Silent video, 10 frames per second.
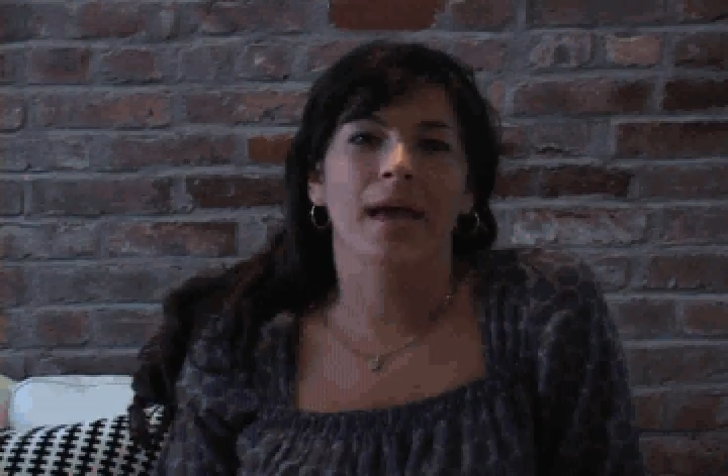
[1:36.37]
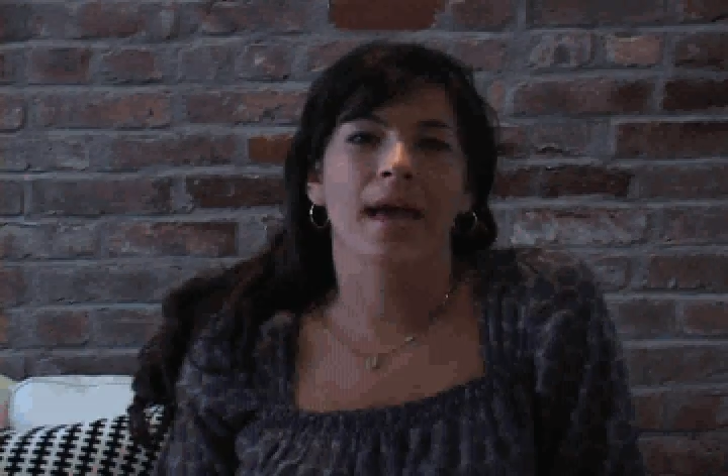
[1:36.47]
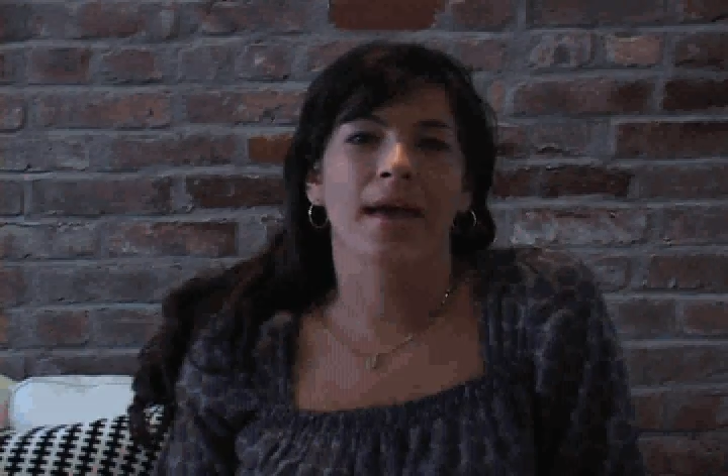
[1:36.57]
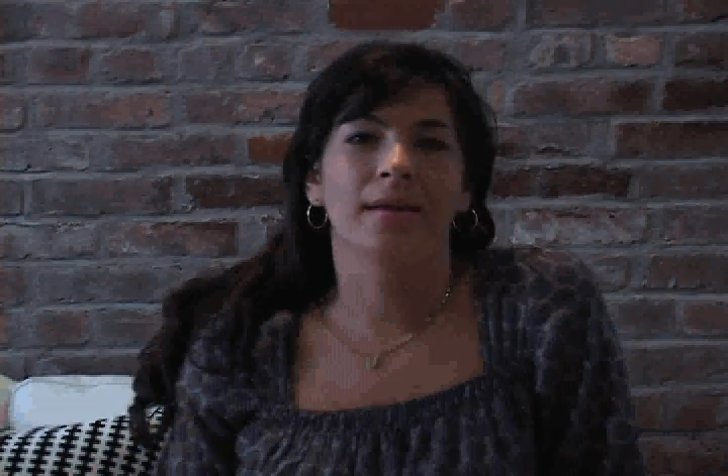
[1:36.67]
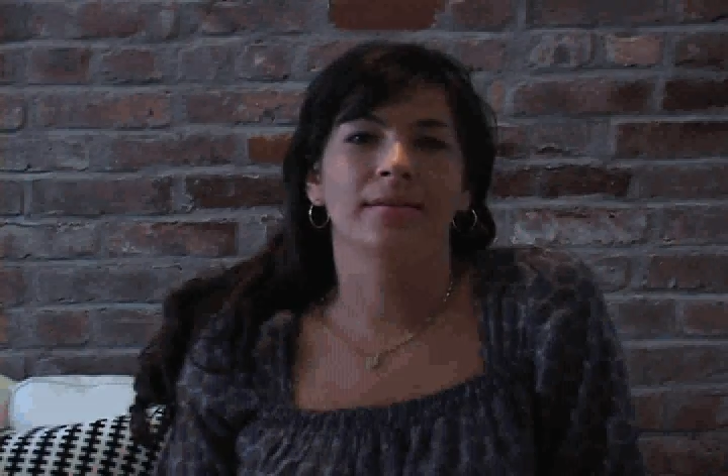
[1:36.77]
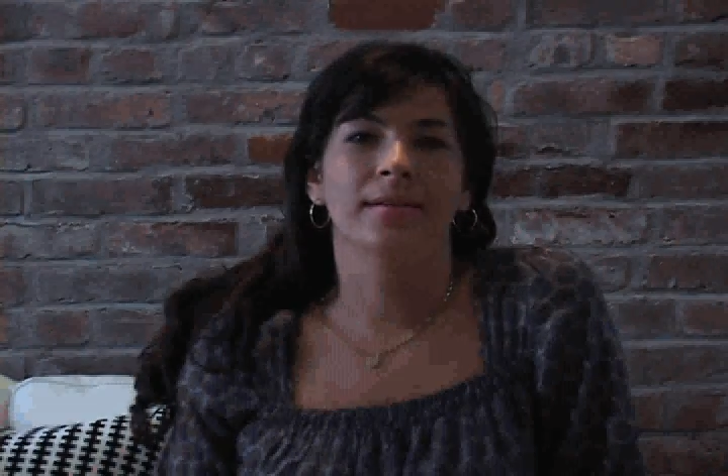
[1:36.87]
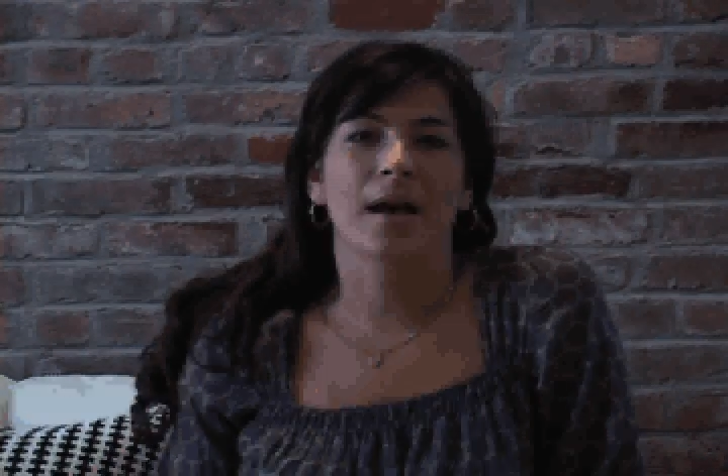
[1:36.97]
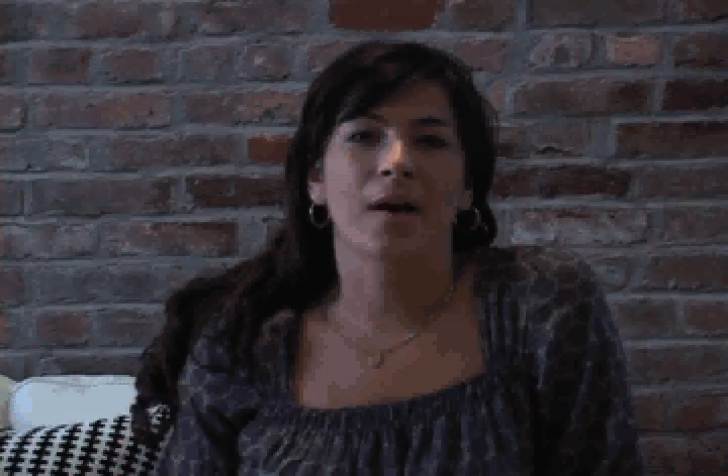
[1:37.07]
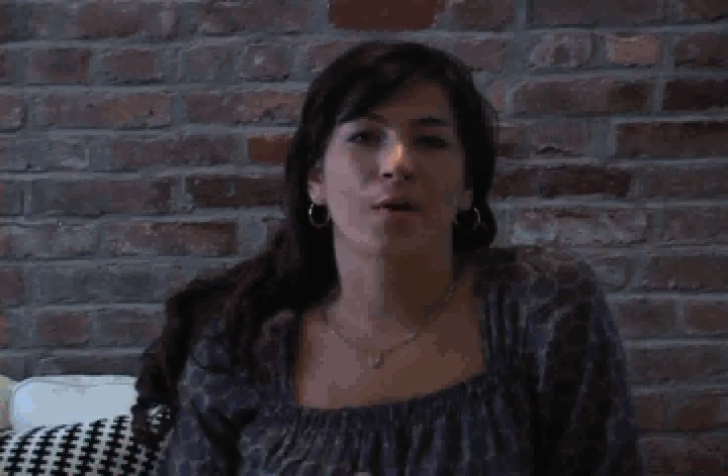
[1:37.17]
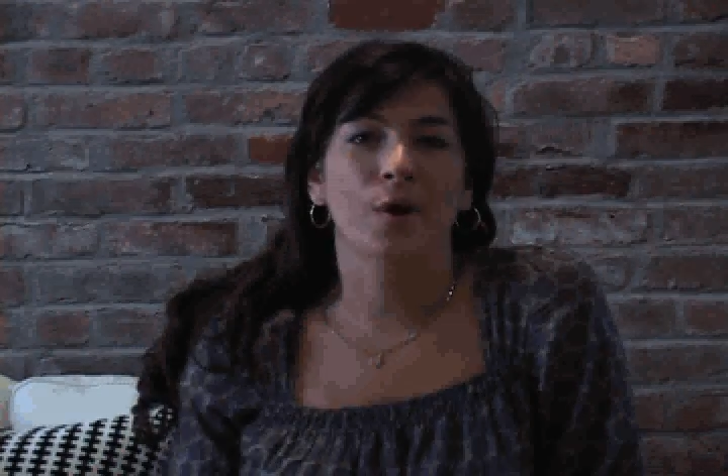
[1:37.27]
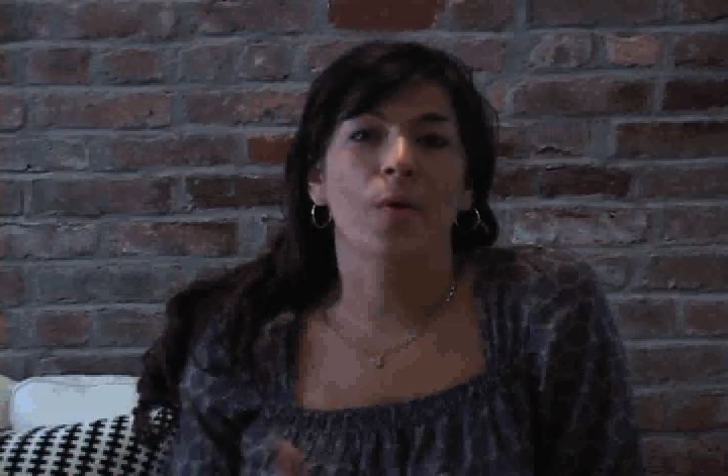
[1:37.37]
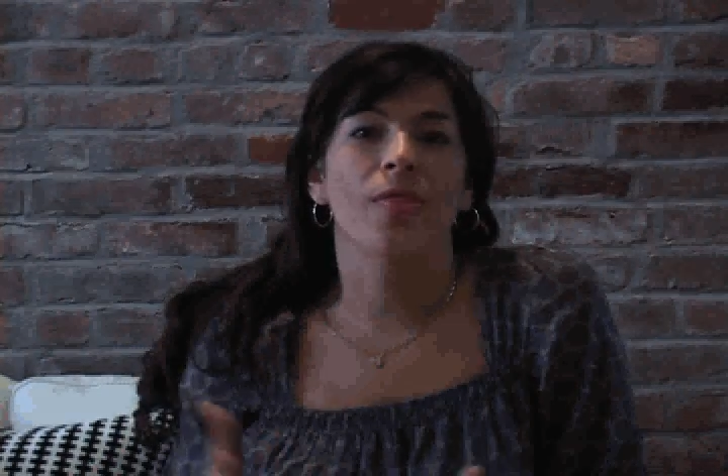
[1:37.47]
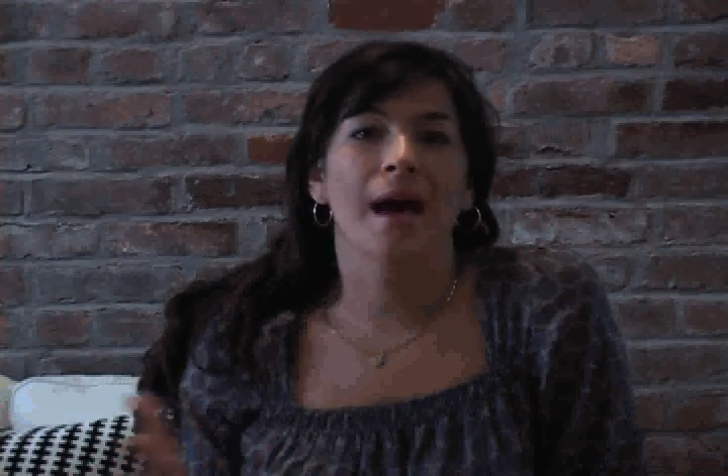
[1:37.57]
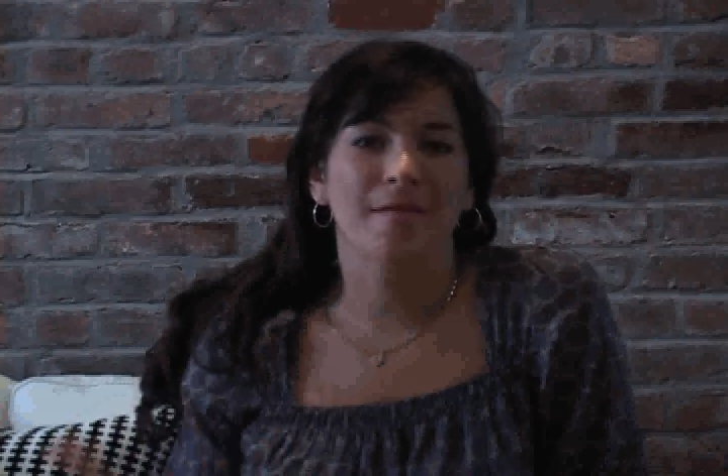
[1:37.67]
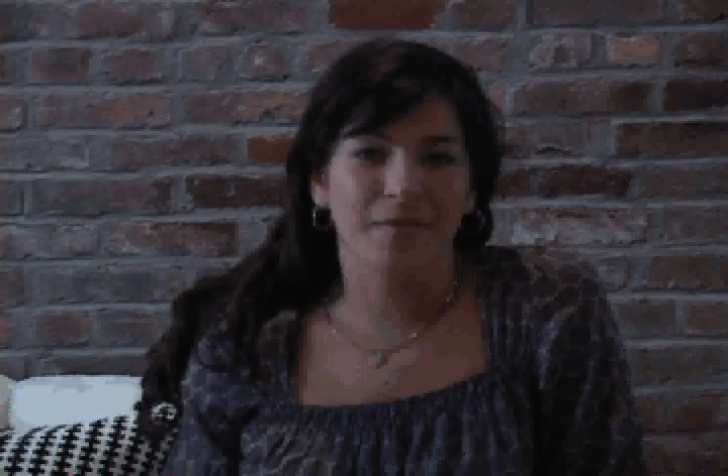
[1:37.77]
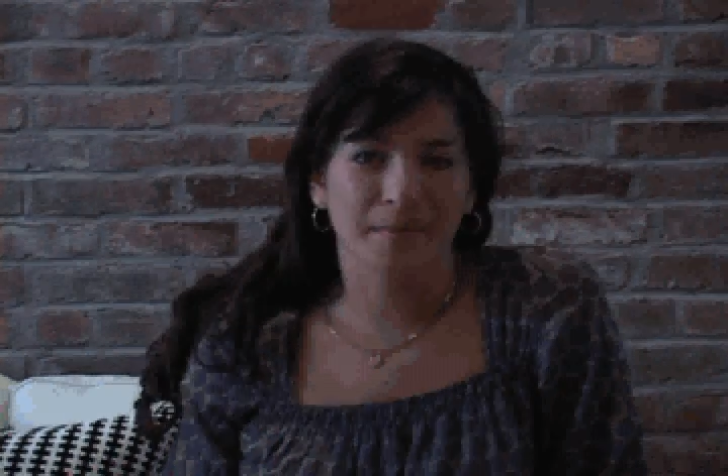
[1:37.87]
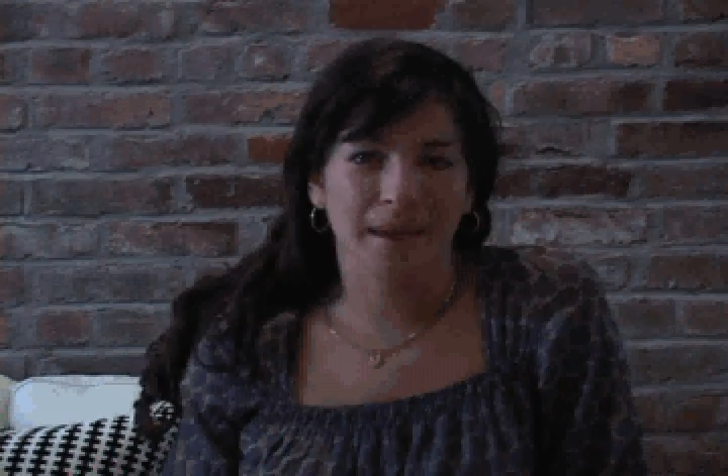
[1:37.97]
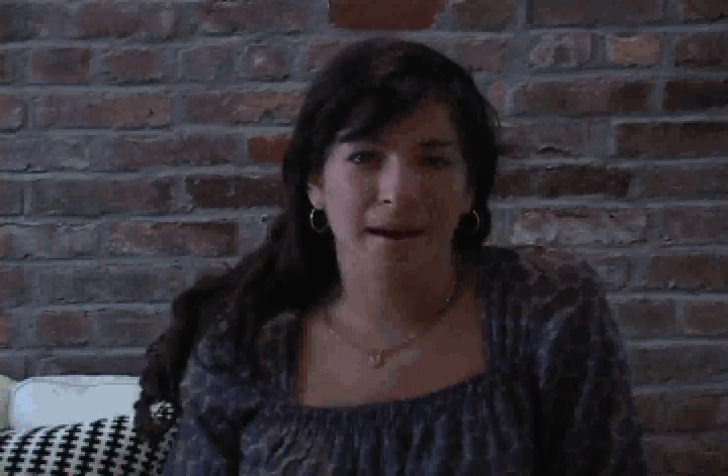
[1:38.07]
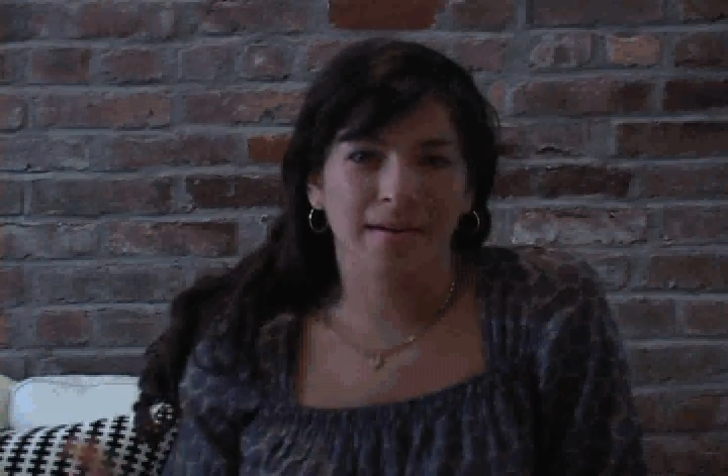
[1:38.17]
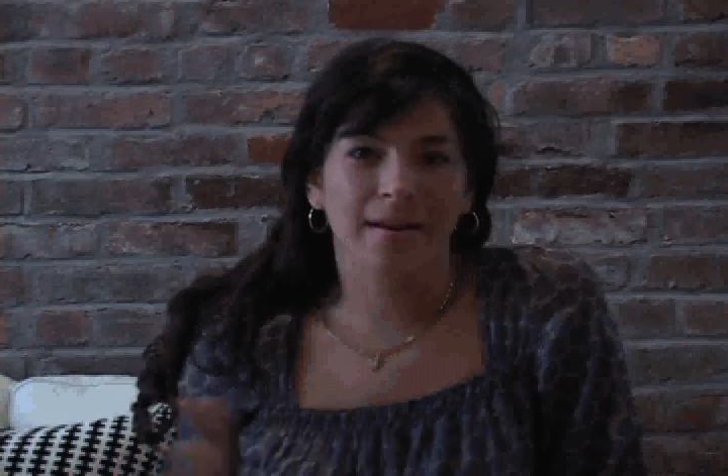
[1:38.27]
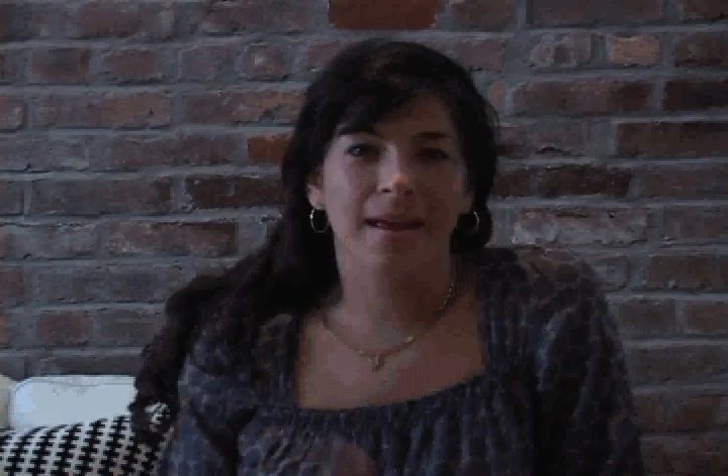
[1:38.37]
and grow that from there.